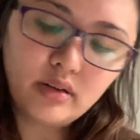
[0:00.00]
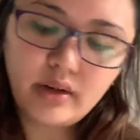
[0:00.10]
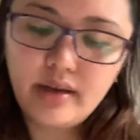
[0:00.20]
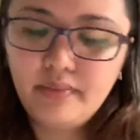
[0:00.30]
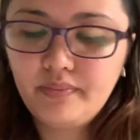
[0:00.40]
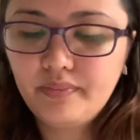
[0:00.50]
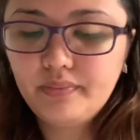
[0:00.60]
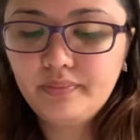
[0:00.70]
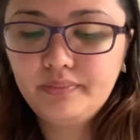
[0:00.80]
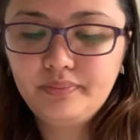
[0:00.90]
Okay.
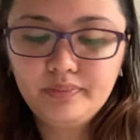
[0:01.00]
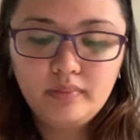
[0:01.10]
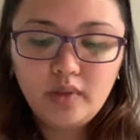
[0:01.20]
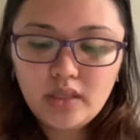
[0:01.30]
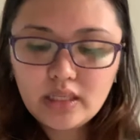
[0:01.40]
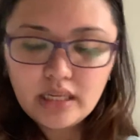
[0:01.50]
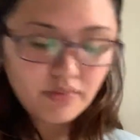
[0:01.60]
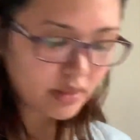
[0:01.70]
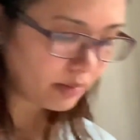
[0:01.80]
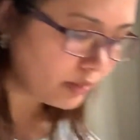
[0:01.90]
Just
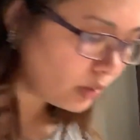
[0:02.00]
leave some